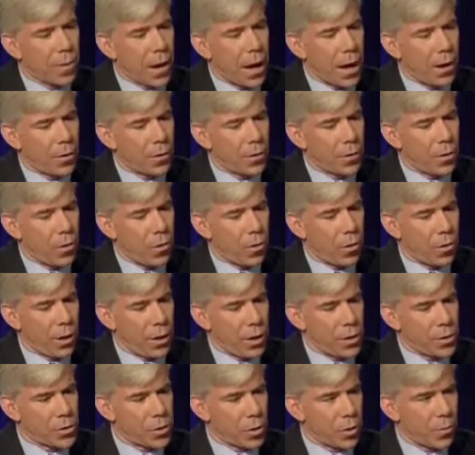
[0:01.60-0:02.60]
about your
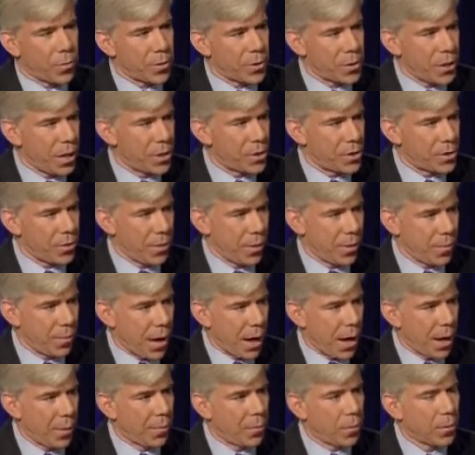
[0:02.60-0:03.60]
interpretation of the
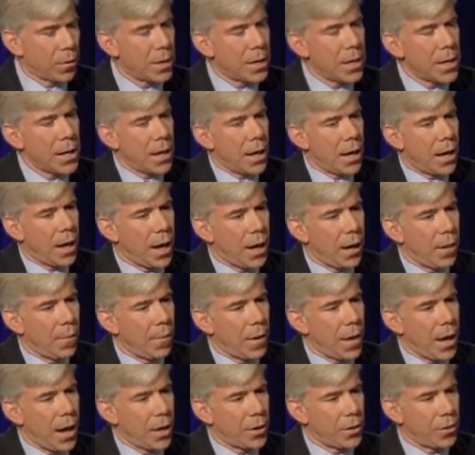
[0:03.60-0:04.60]
Bible
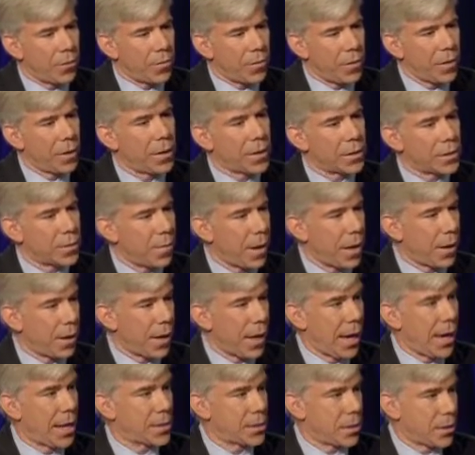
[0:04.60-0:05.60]
and your feelings about
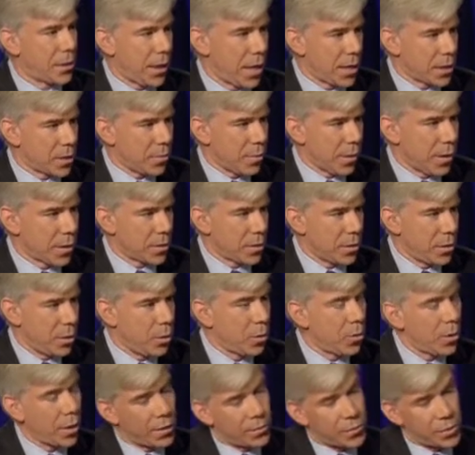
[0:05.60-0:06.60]
gays and lesbians.
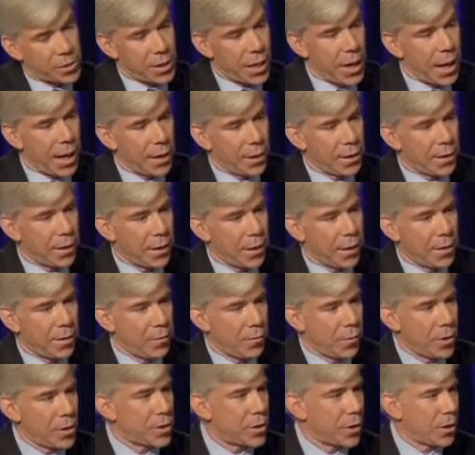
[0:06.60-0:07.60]
You have said
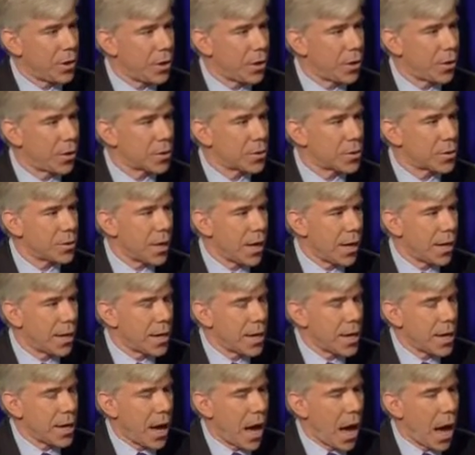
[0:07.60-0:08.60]
in recent years that
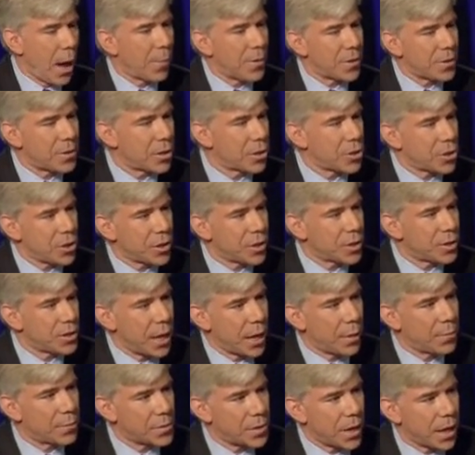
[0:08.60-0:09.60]
opposition to
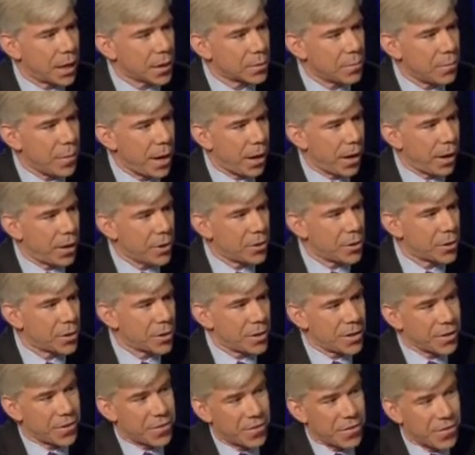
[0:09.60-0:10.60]
same-sex marriage is a
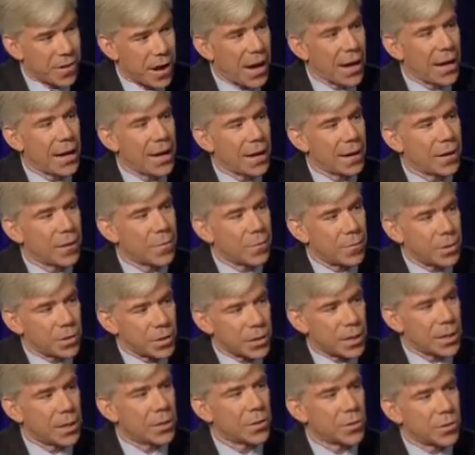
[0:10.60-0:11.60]
defining
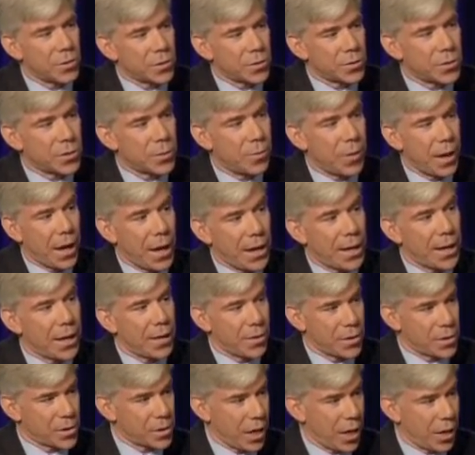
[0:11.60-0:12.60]
political debate
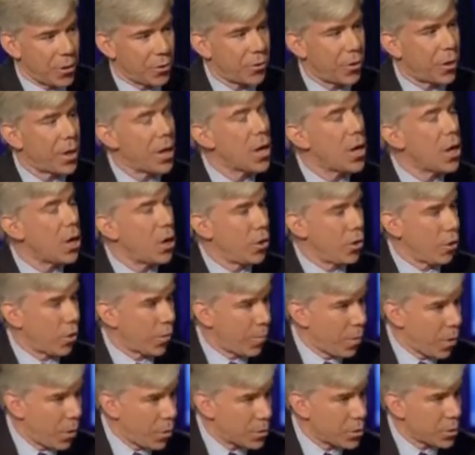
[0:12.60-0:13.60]
in this country. You're
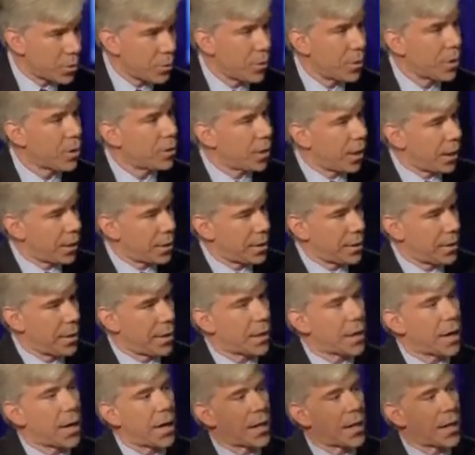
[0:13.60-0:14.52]
opposed to it. You'd like to see a